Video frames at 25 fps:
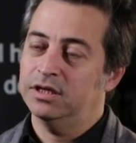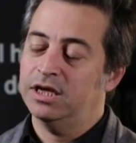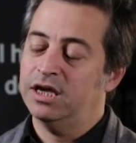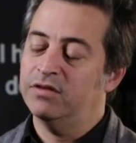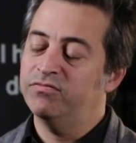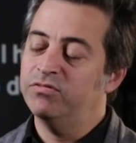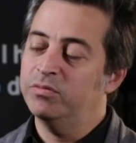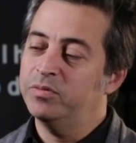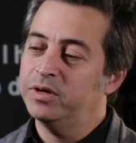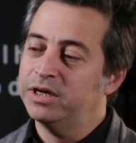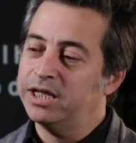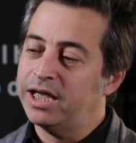
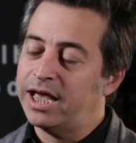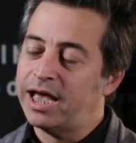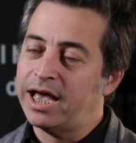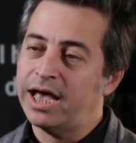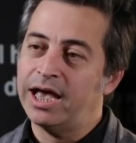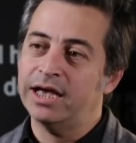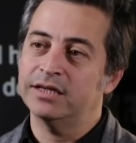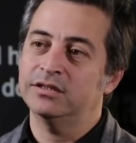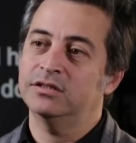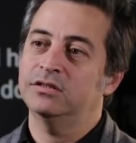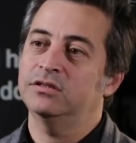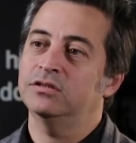Everybody
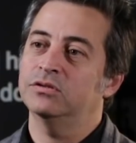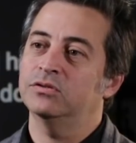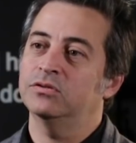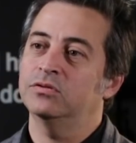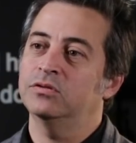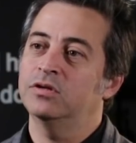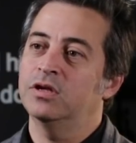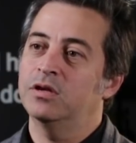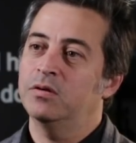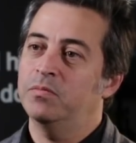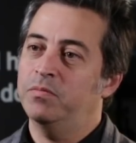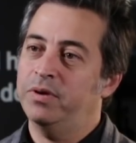has
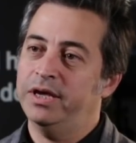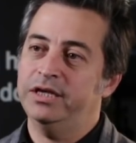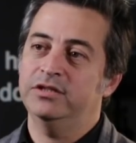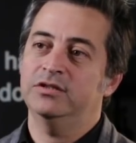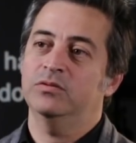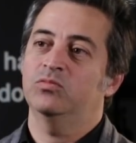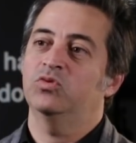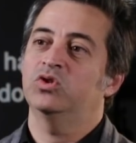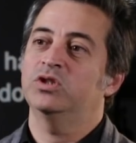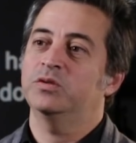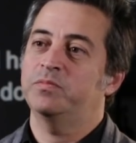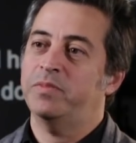to pay
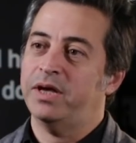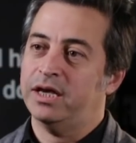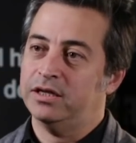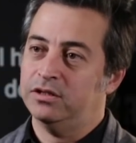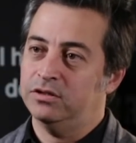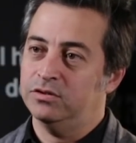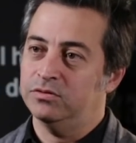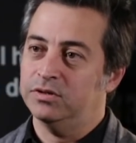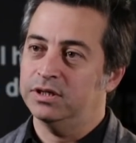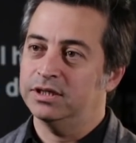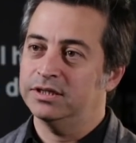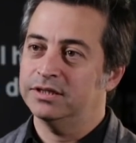some
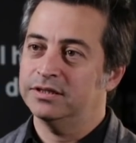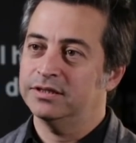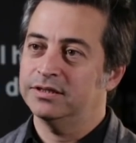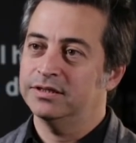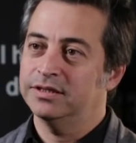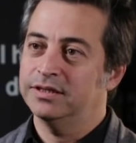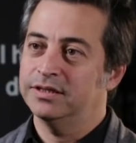respect to it.